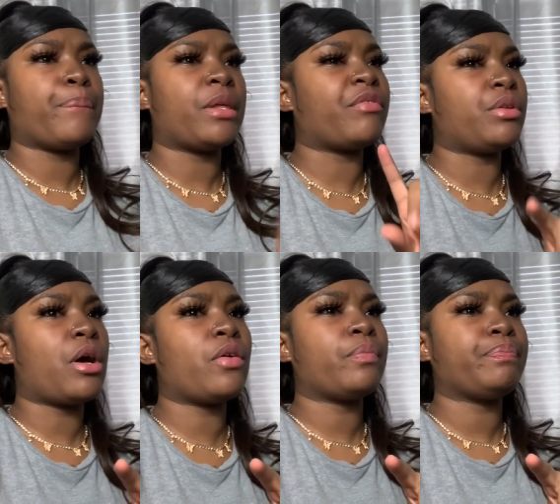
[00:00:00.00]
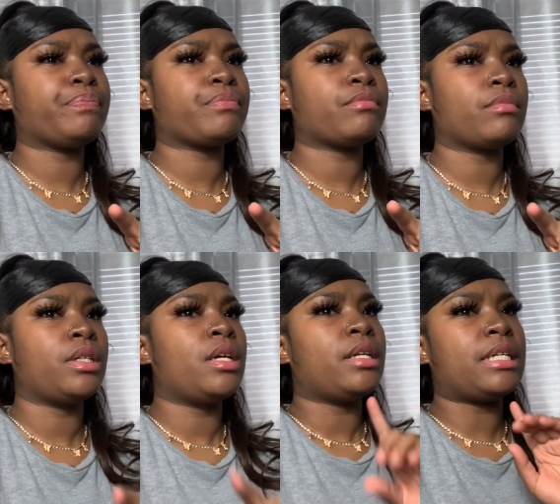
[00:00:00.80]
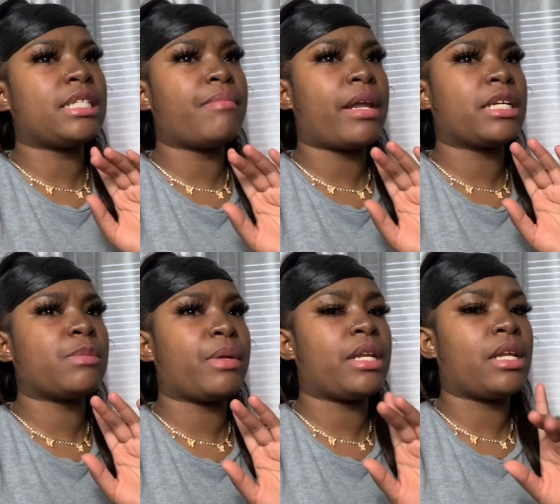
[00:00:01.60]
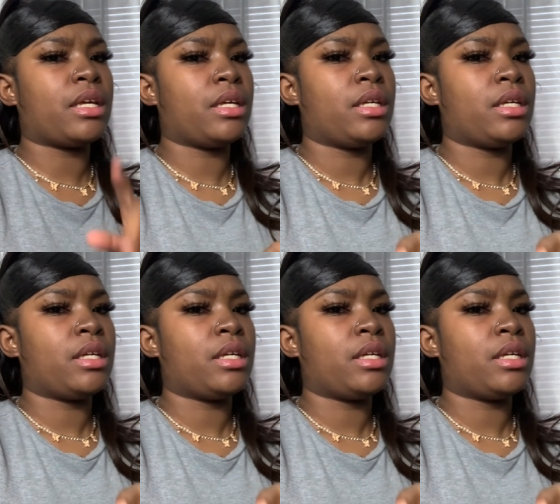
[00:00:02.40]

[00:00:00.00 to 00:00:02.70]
If you don't, there's somebody explain it